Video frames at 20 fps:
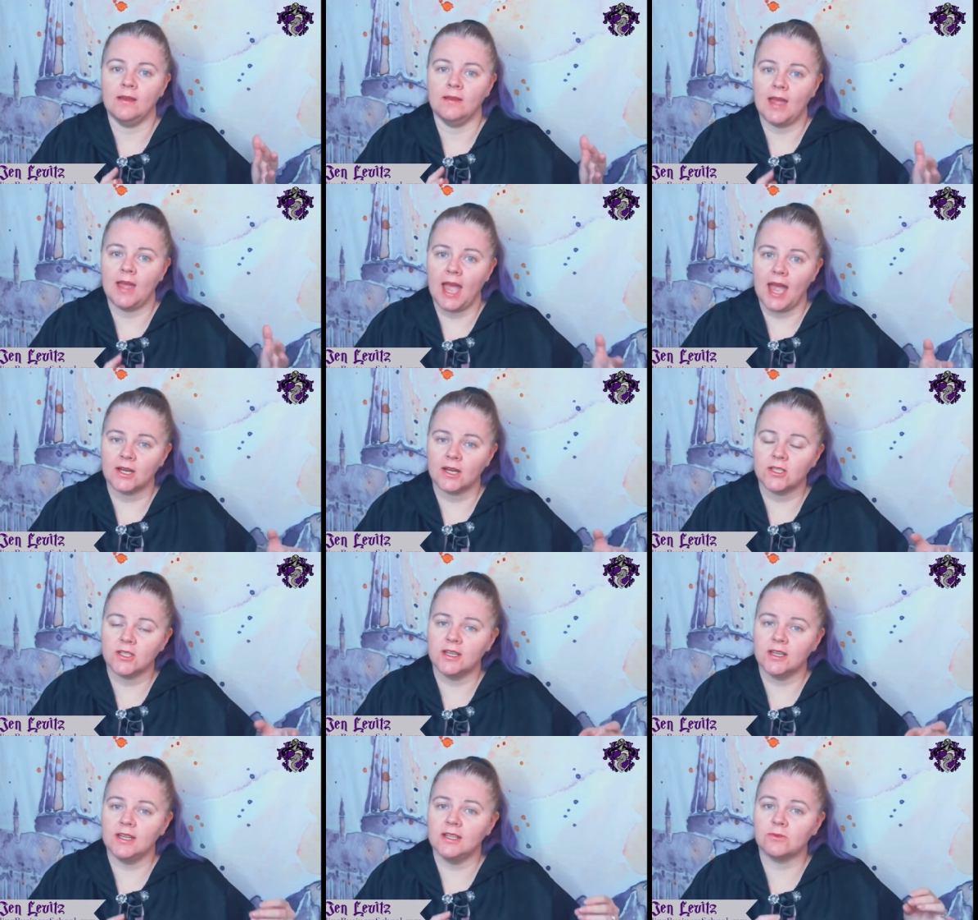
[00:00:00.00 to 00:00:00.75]

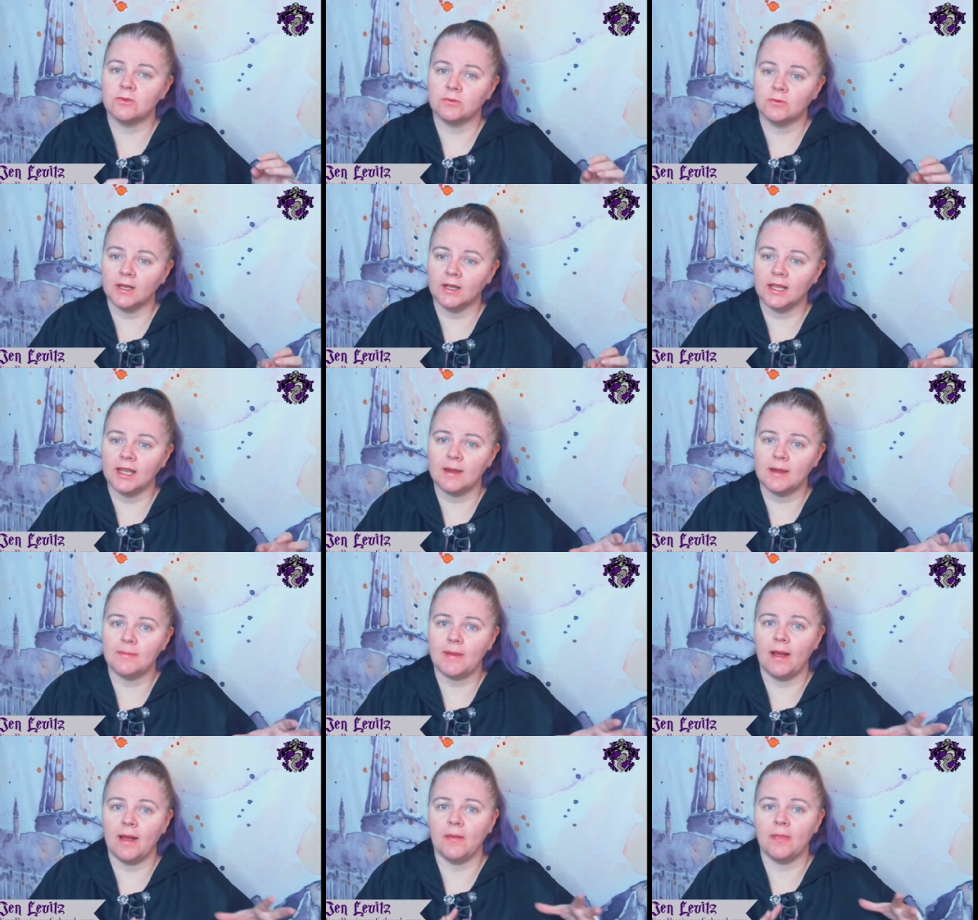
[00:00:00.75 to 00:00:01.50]
Action is really
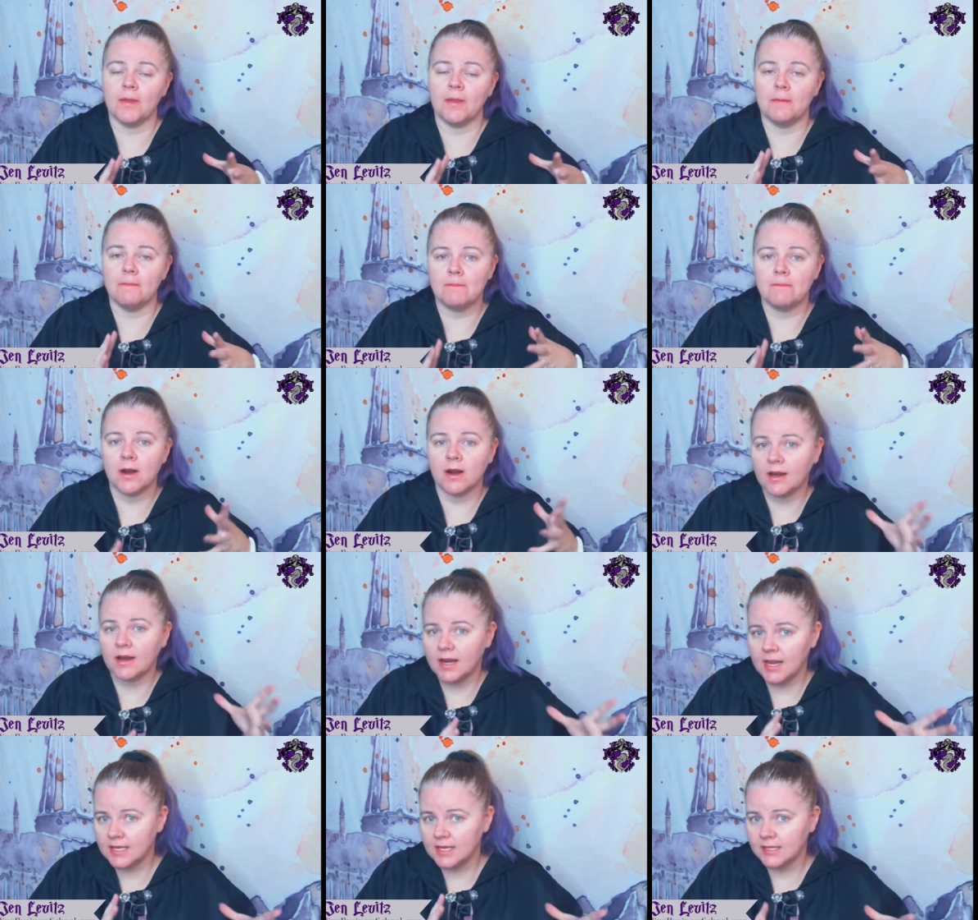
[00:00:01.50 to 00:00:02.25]
about the
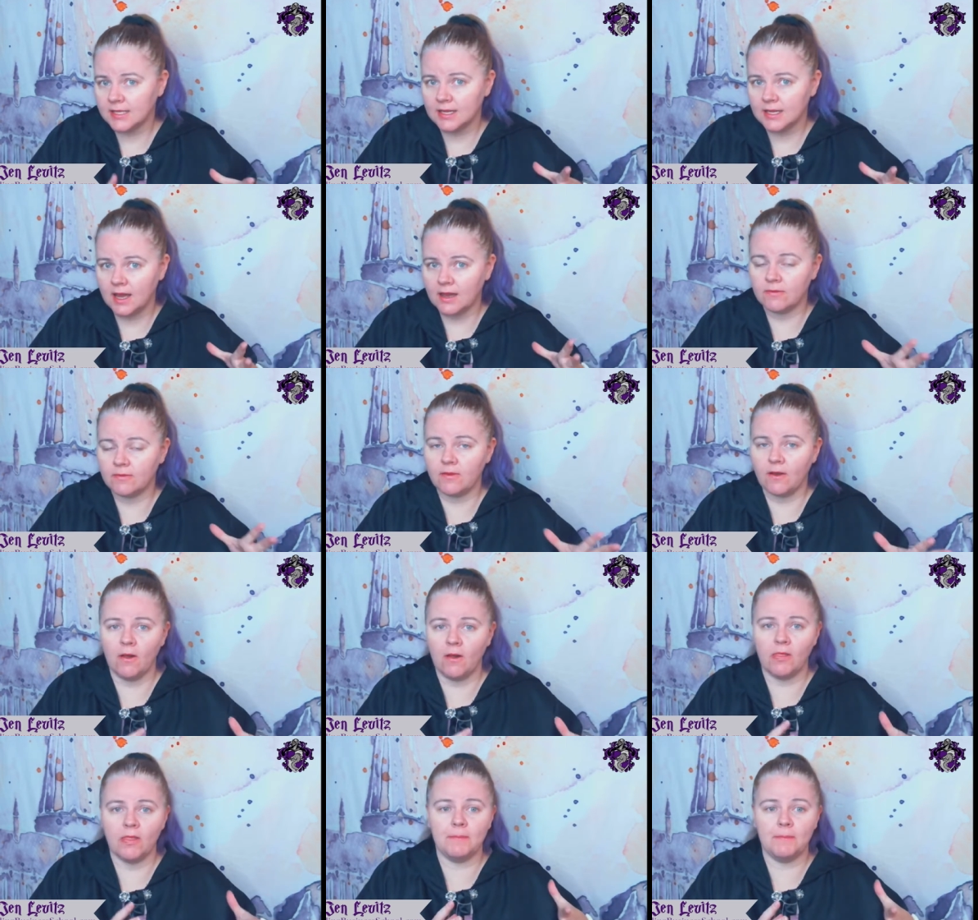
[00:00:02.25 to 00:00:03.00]
marketing stuff,
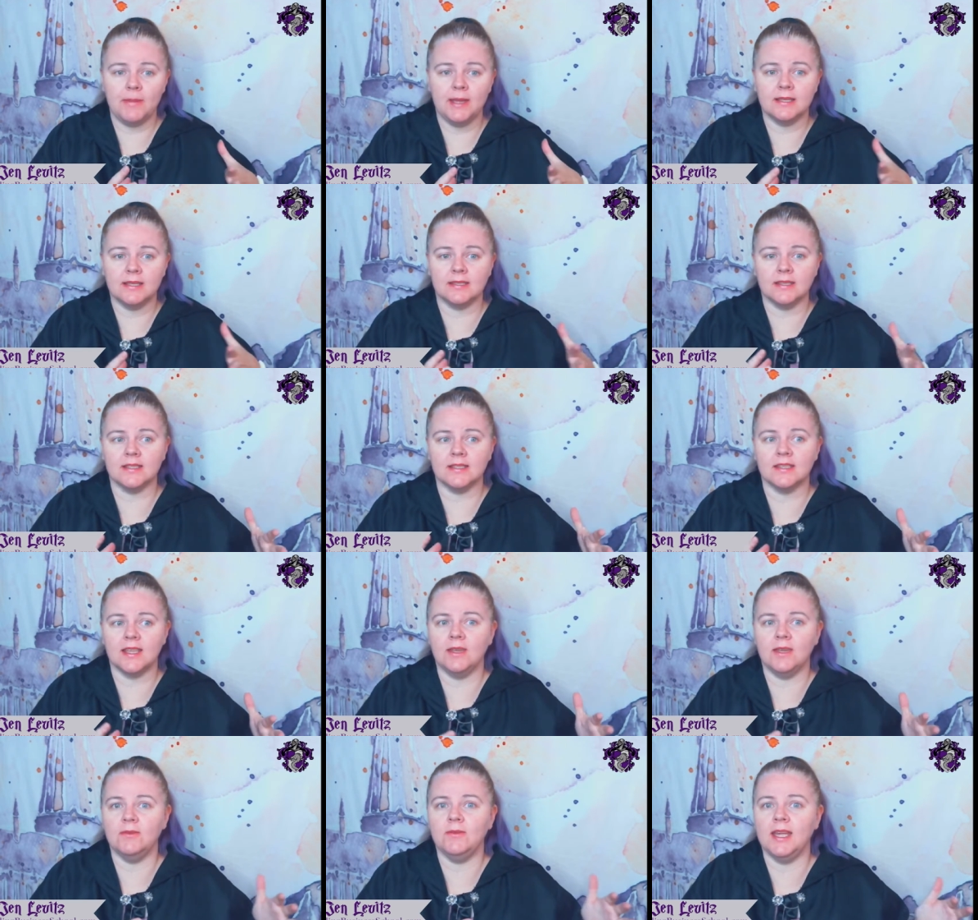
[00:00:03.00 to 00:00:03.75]
all the pieces
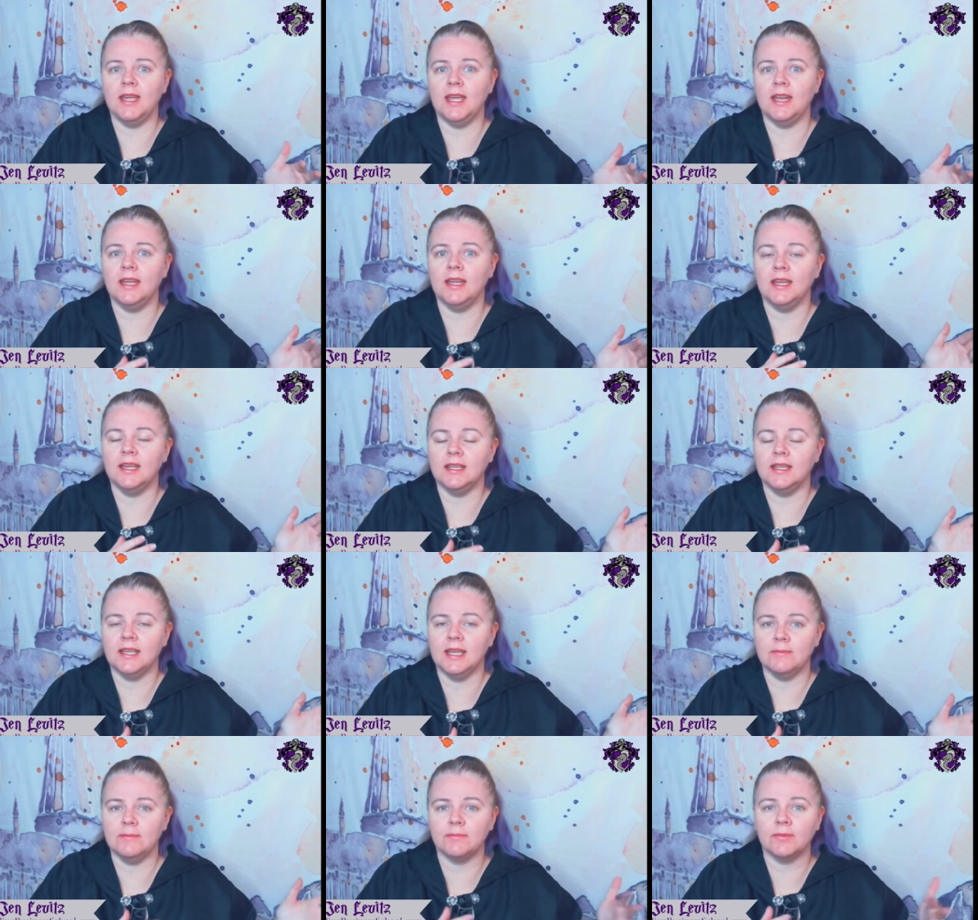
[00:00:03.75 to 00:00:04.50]
that you need
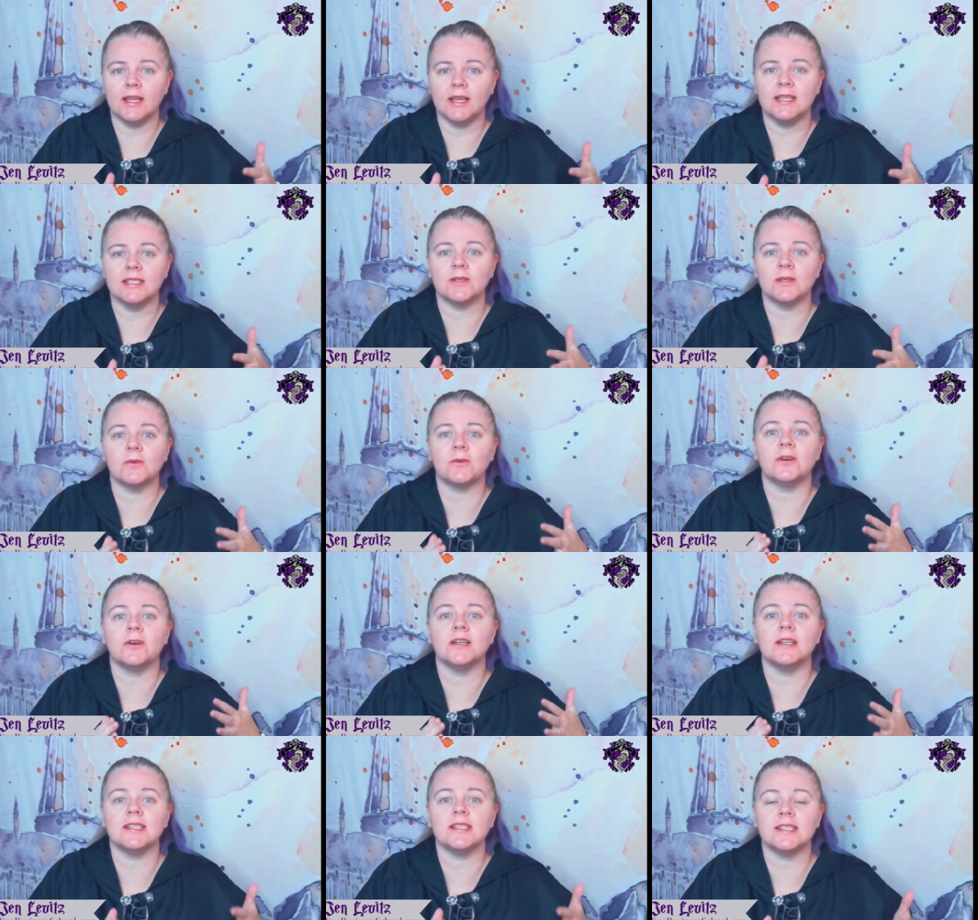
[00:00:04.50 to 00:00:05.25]
in place in
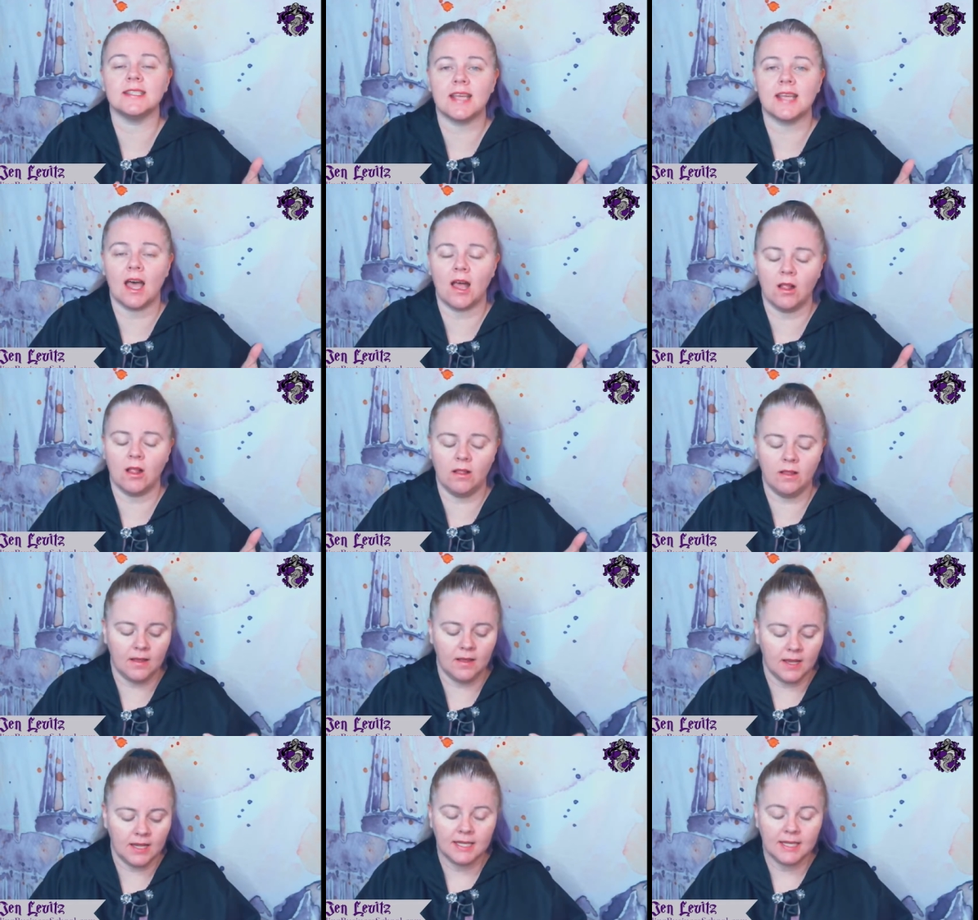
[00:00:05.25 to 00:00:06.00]
order to sell.